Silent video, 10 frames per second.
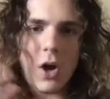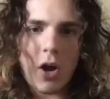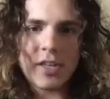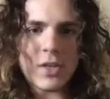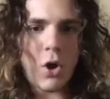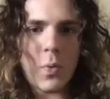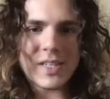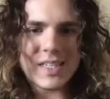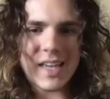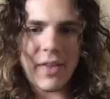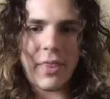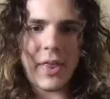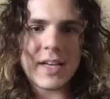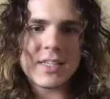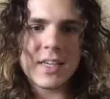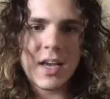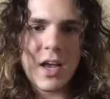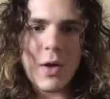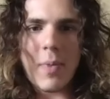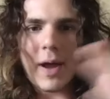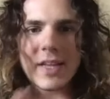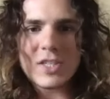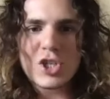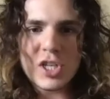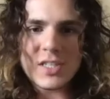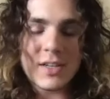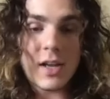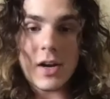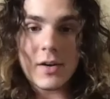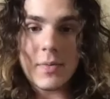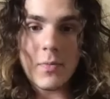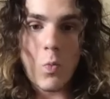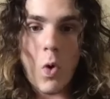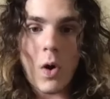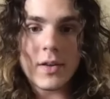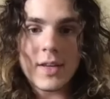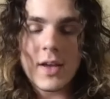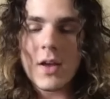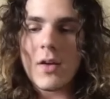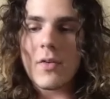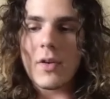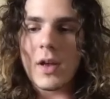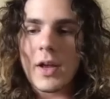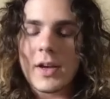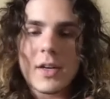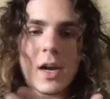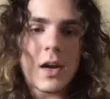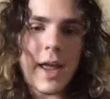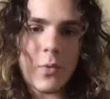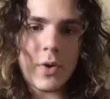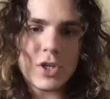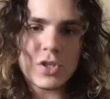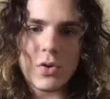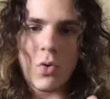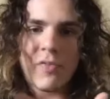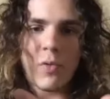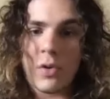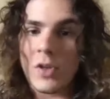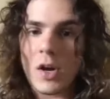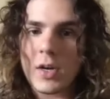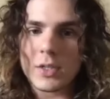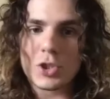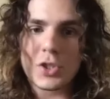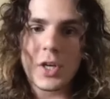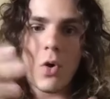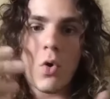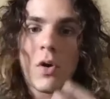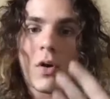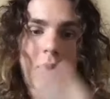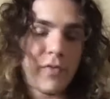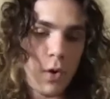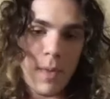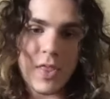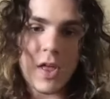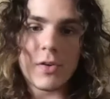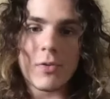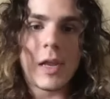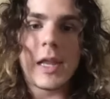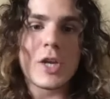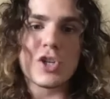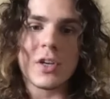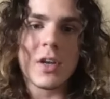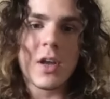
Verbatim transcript: It's always the same things, but it's just another word uh, in another language or for another country or from another religion.